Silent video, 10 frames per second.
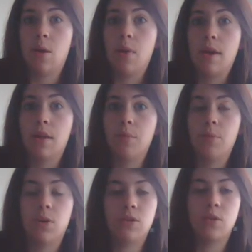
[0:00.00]
I want another
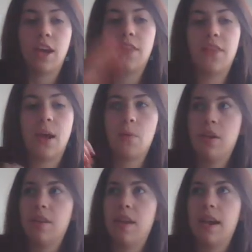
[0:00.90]
book. So I got that
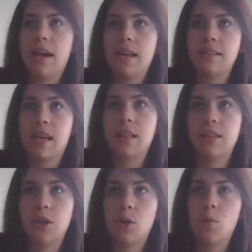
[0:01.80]
one, and then I got
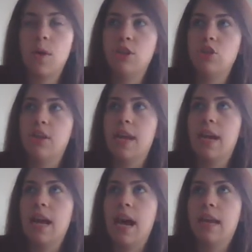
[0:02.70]
Solitary Witch, and then I
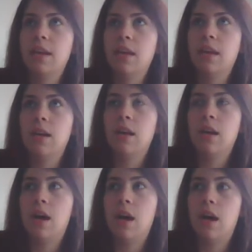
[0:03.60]
got
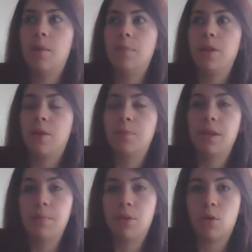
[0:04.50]
um, The
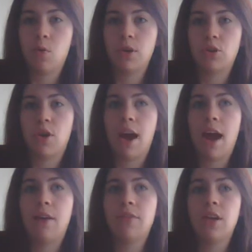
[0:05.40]
Complete Book of
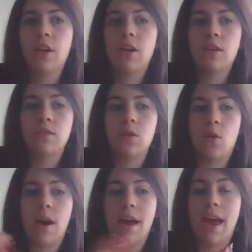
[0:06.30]
Witchcraft.
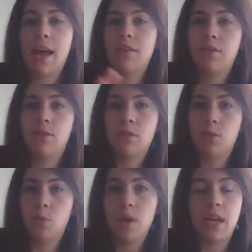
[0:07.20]
So I had
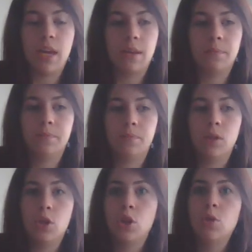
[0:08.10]
three
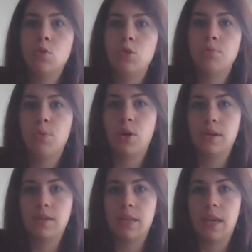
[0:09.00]
huge
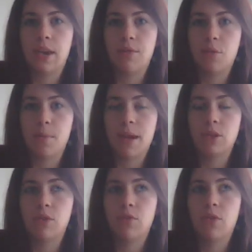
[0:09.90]
books to get
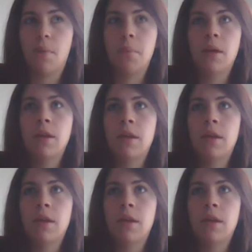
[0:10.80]
information from